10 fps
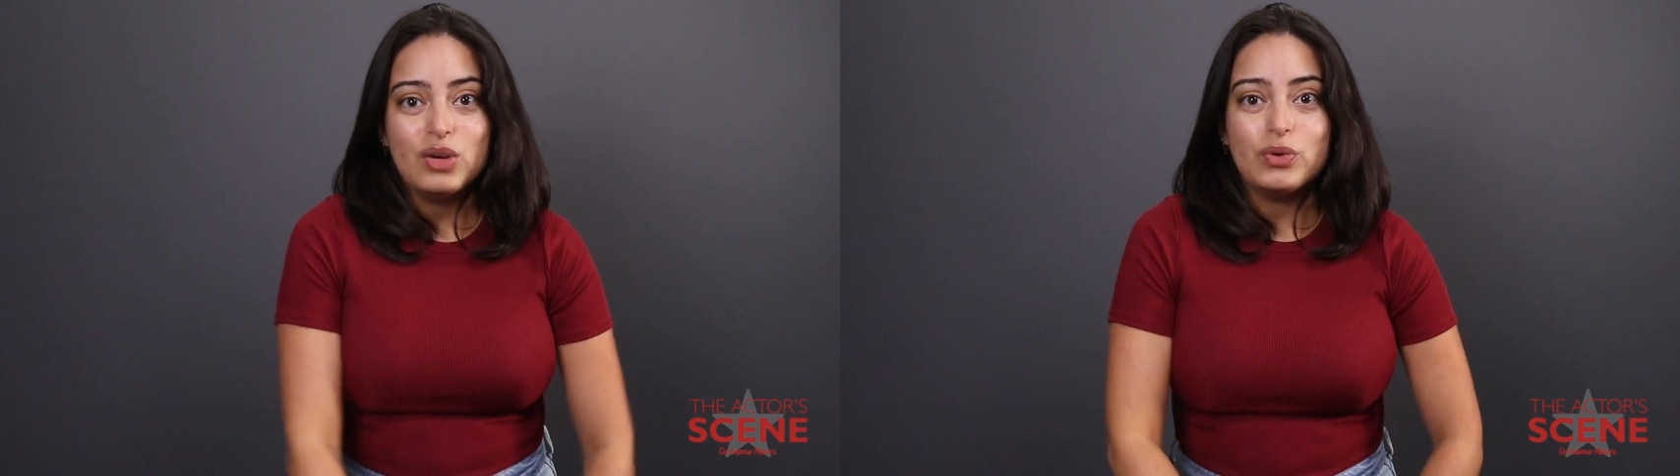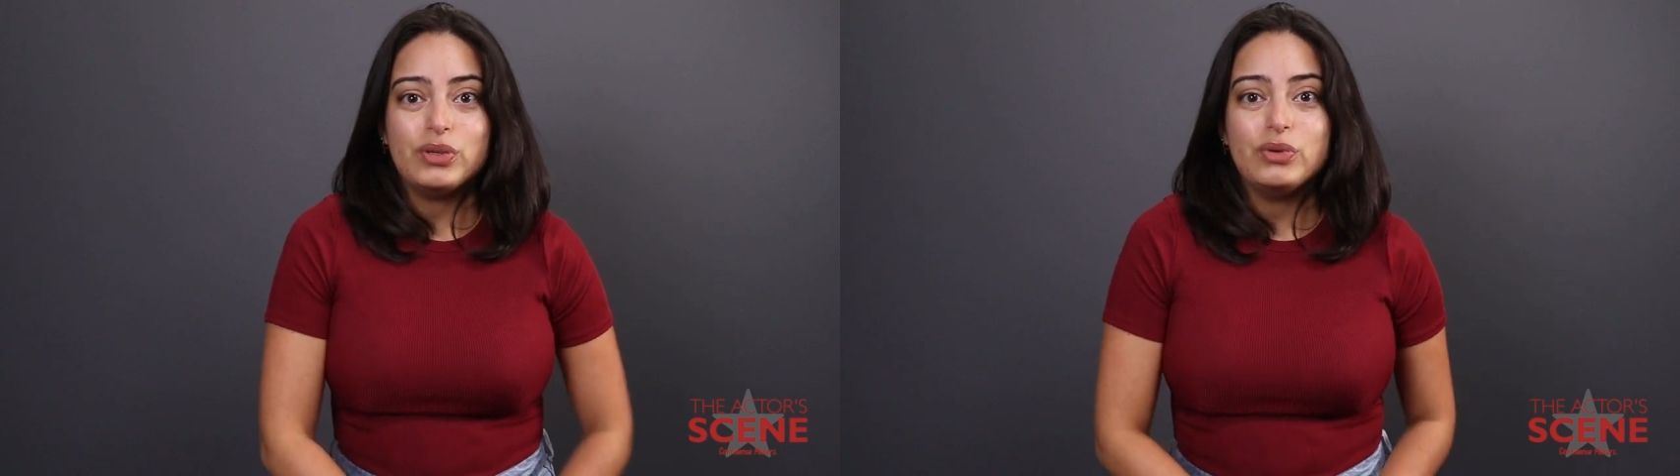
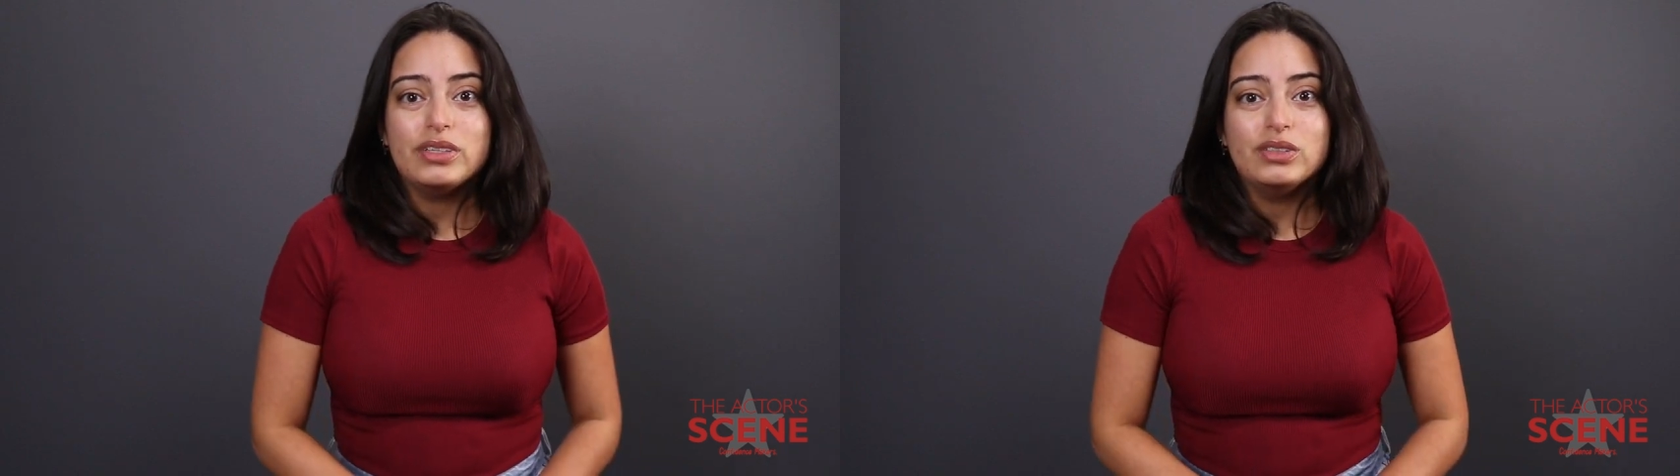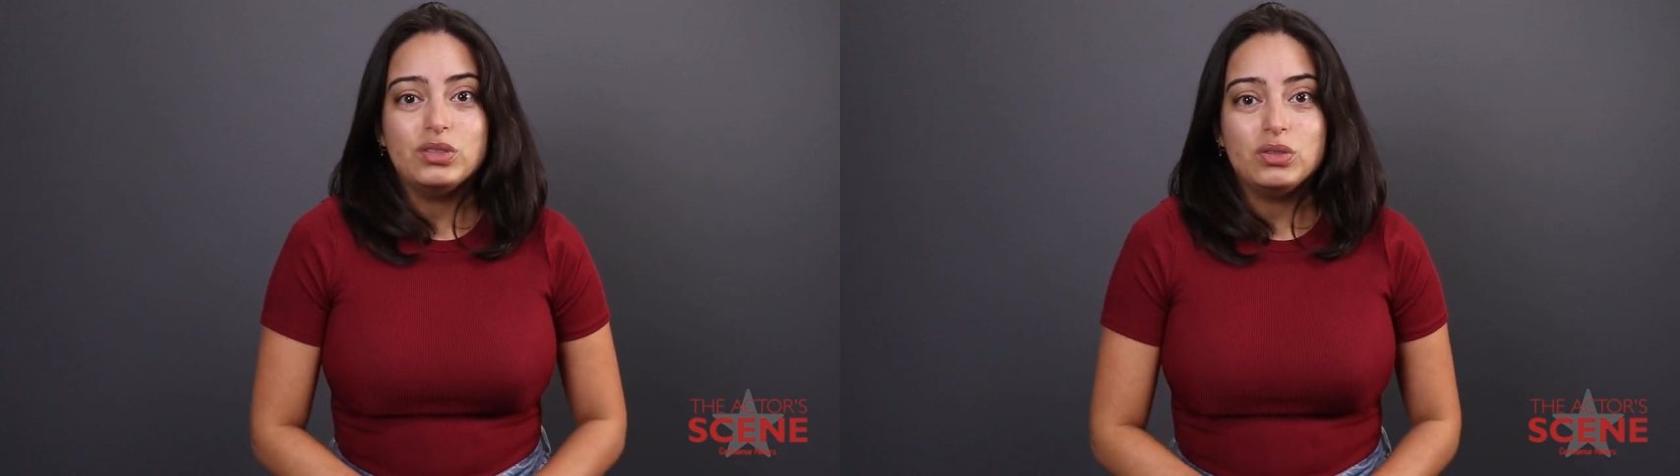What you
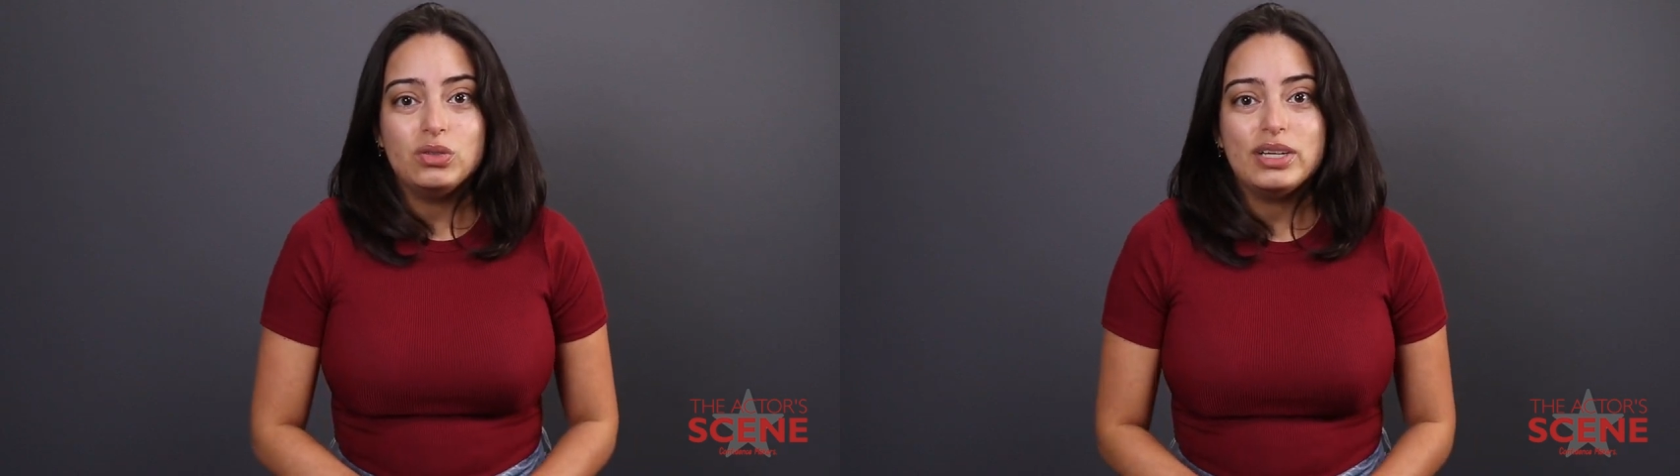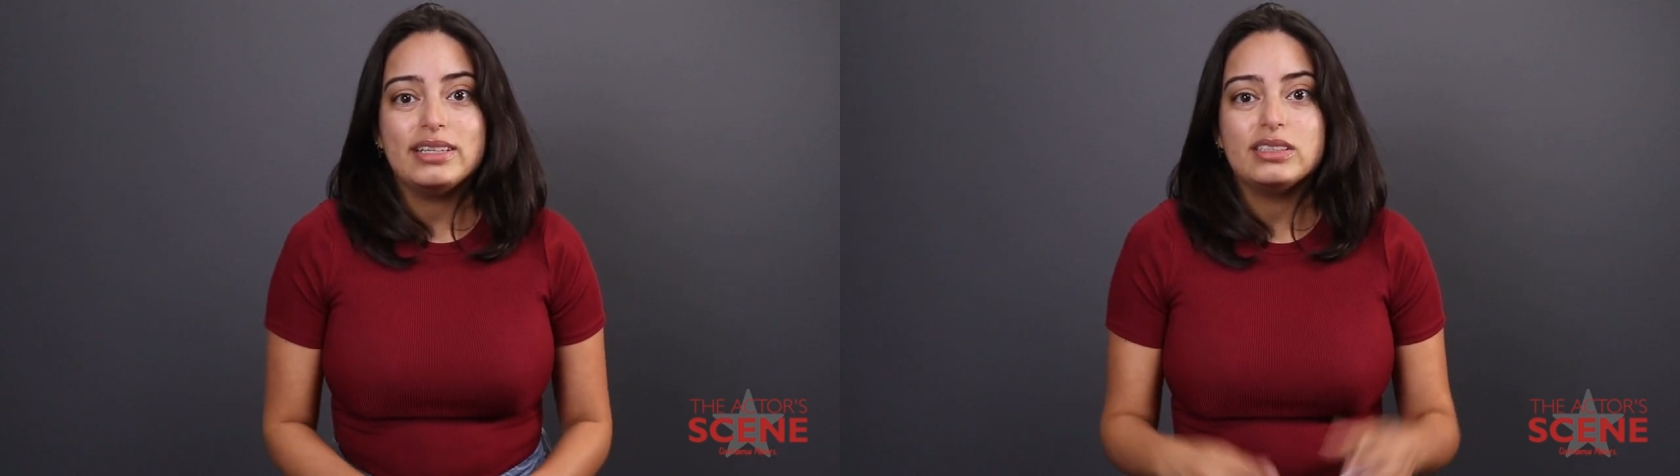can
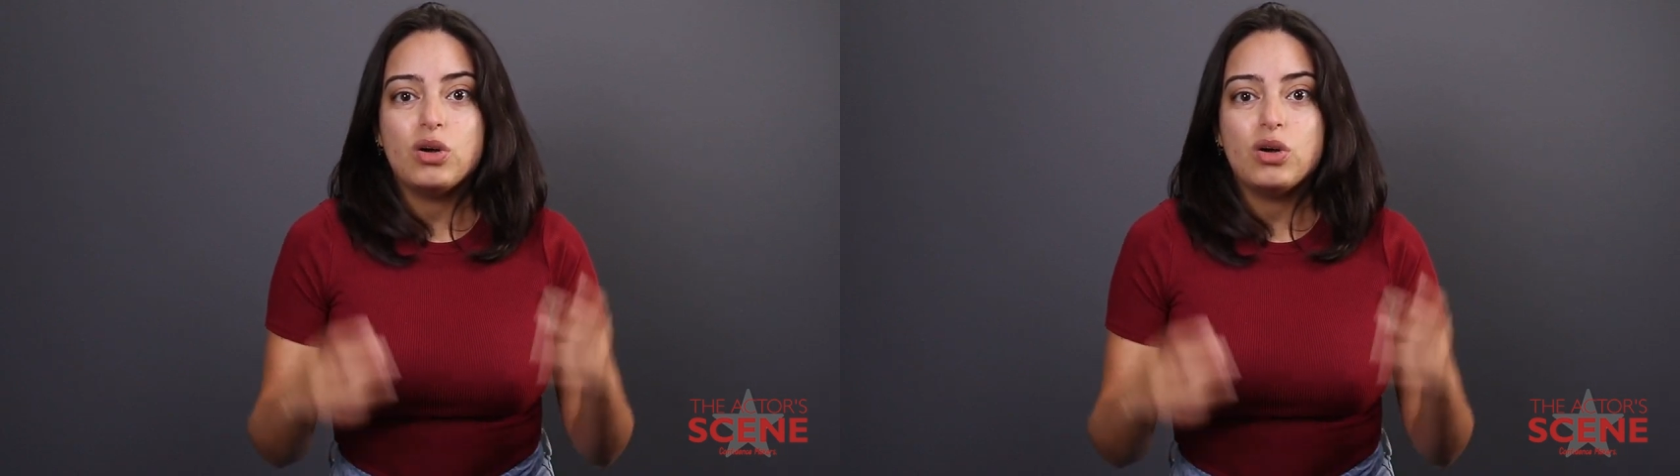do is